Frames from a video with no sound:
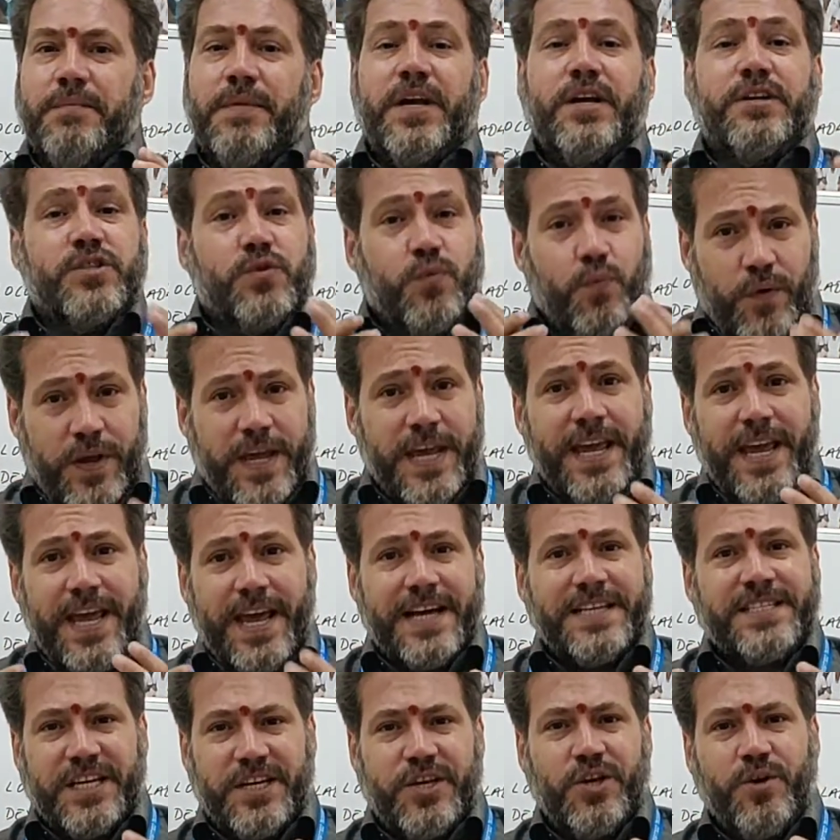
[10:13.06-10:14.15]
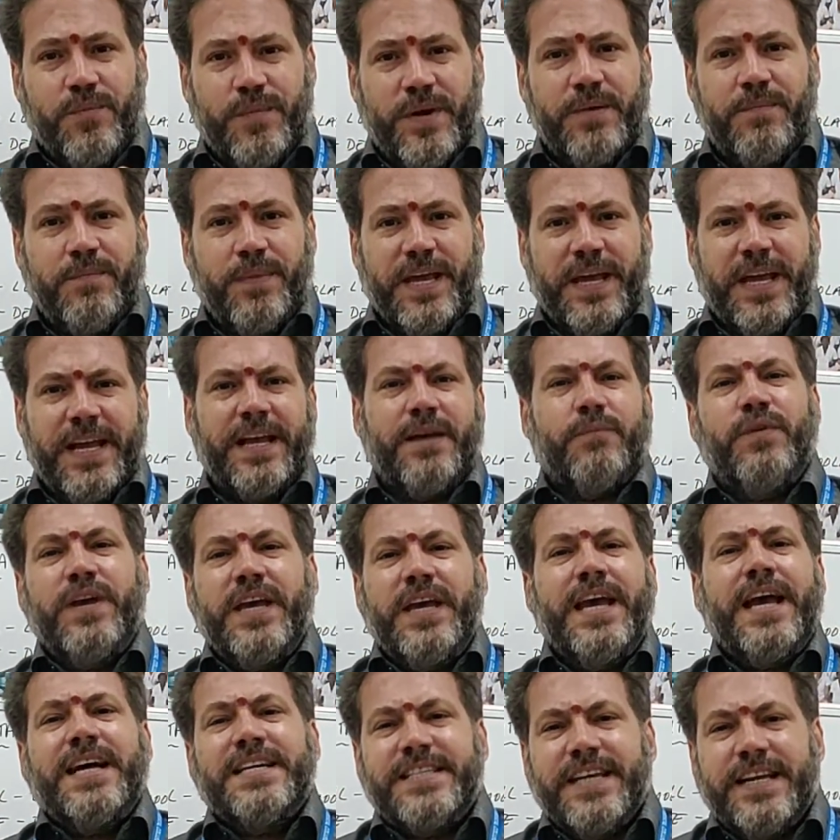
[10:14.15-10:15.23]
Because we as a human being,
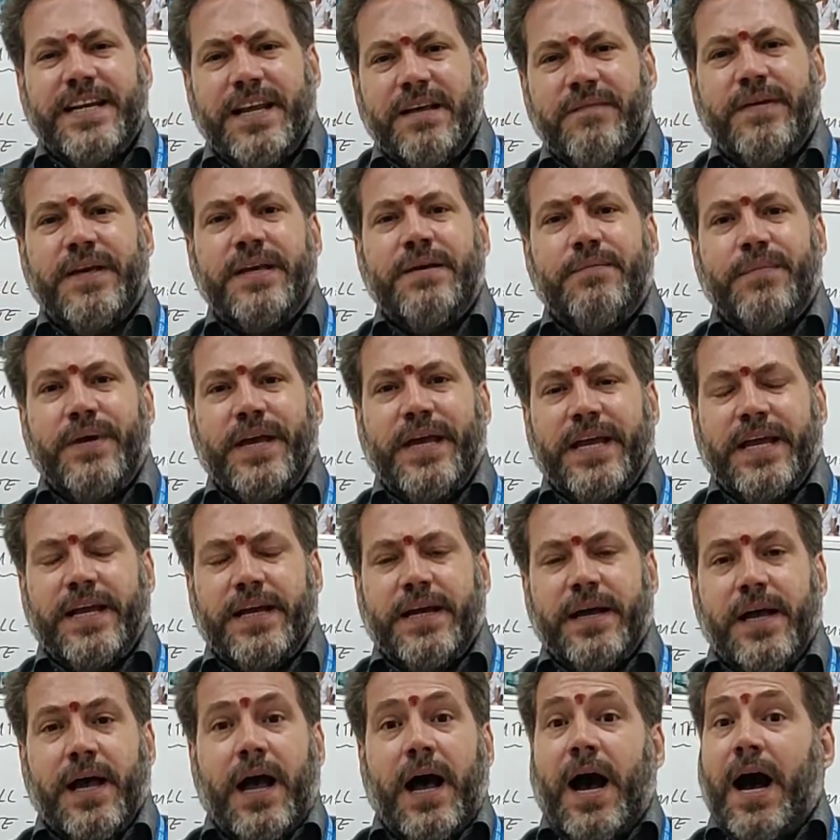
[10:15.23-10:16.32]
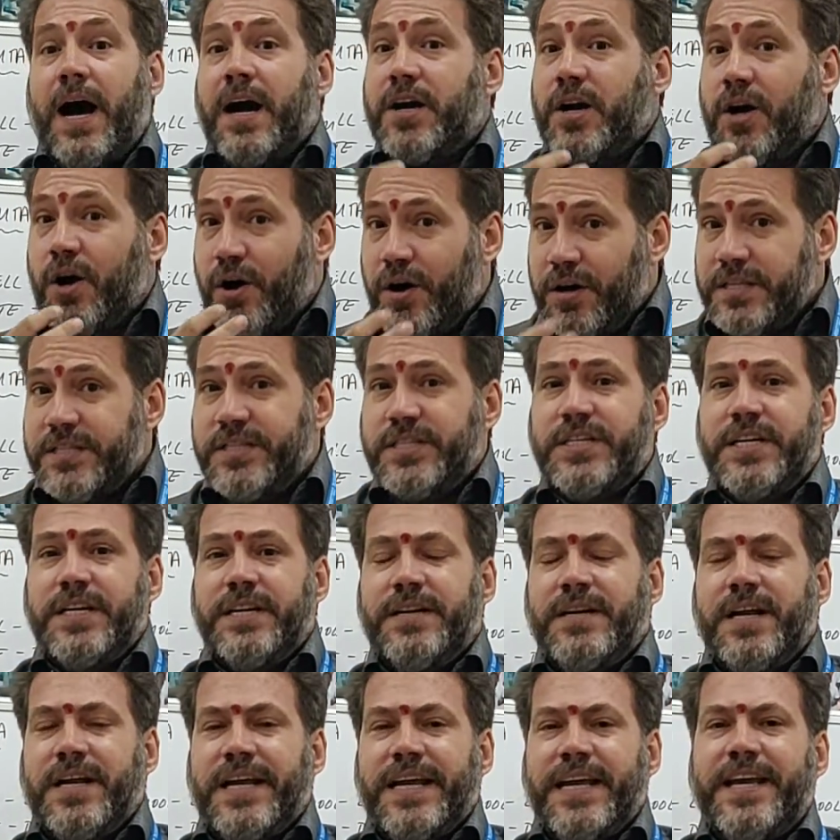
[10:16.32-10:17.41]
we as a living being, are
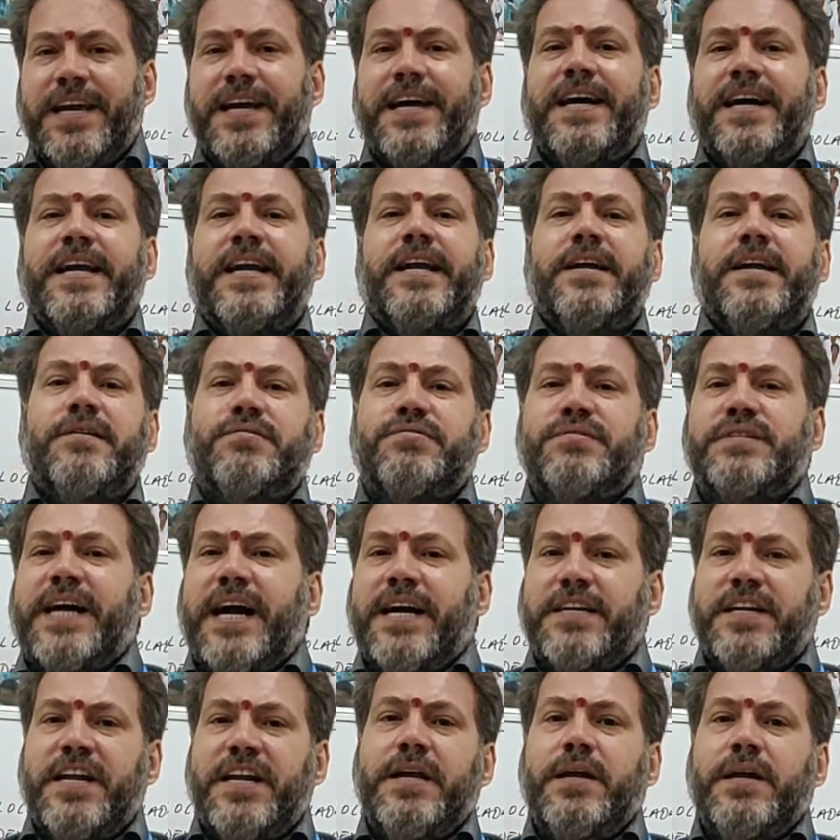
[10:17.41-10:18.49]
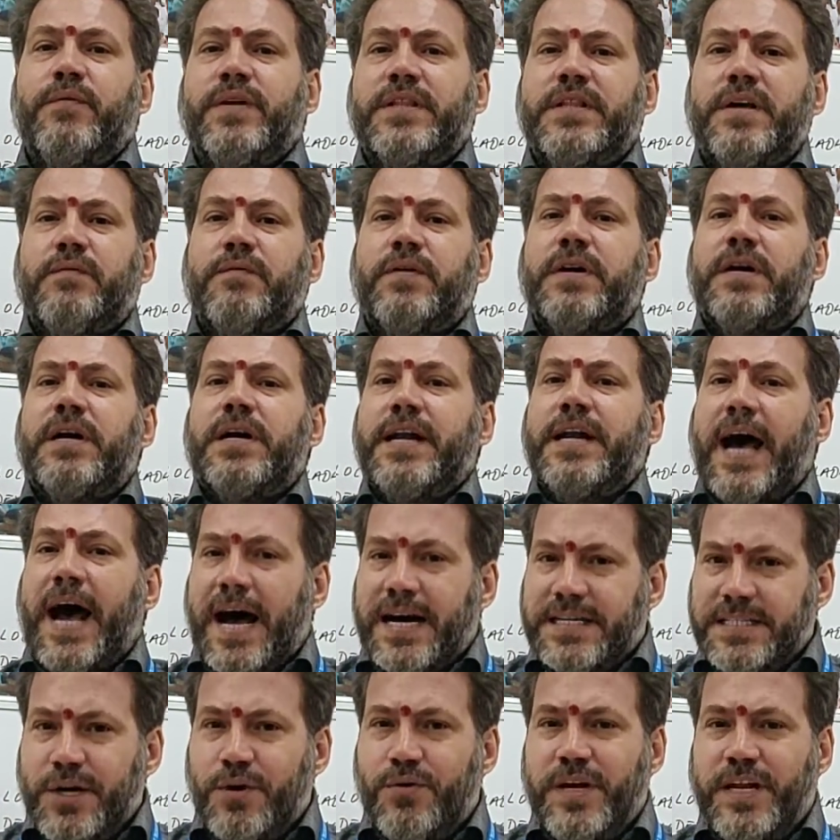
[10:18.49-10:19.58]
constantly interacting with the world
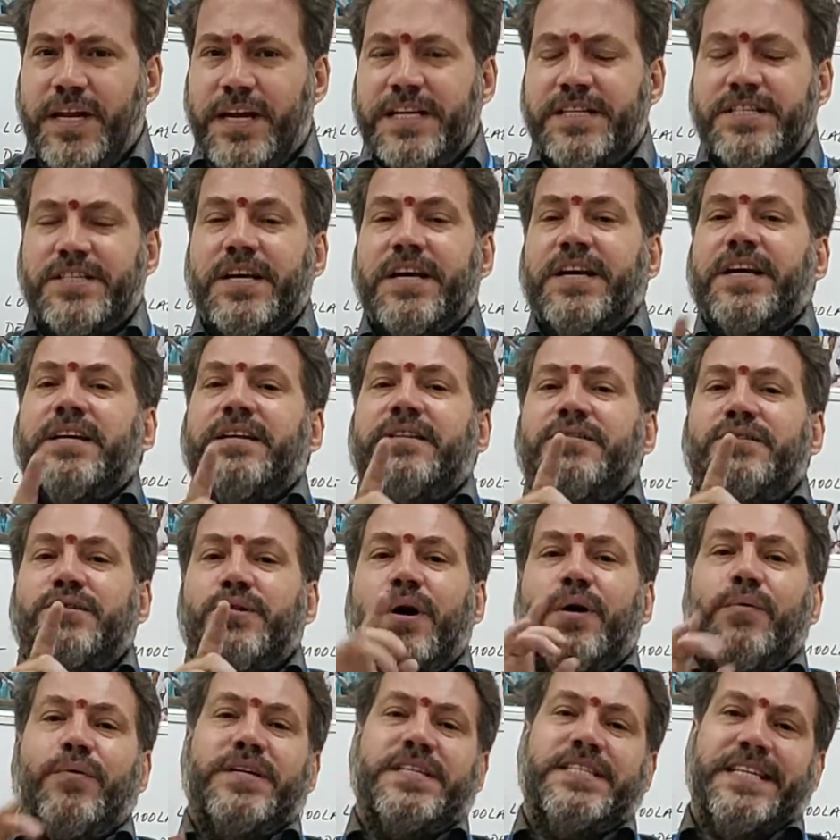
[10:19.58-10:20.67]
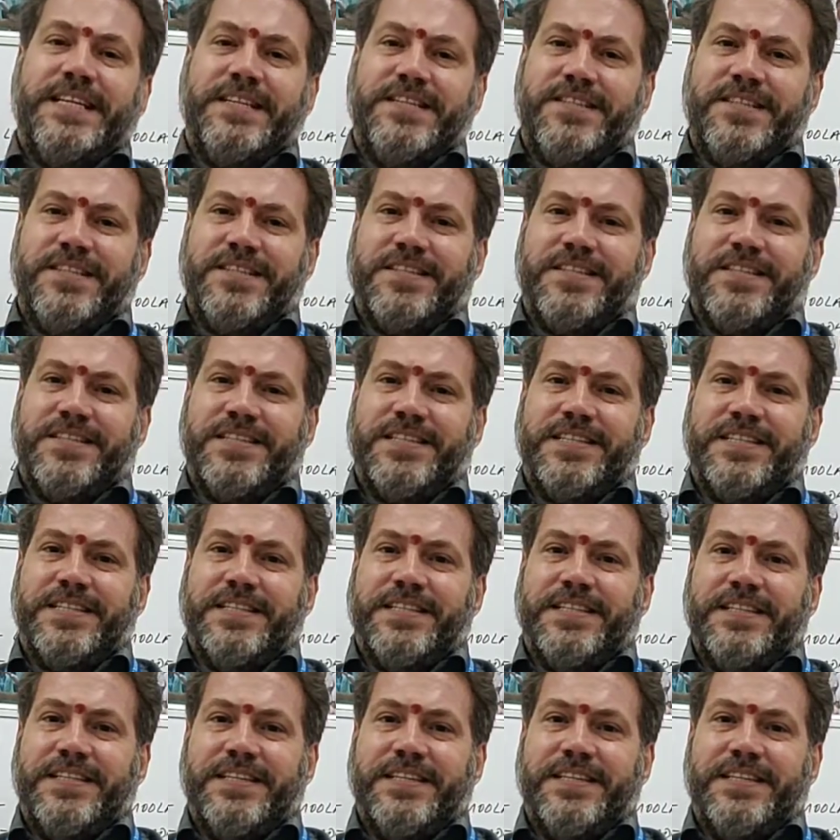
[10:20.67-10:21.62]
around us through our senses.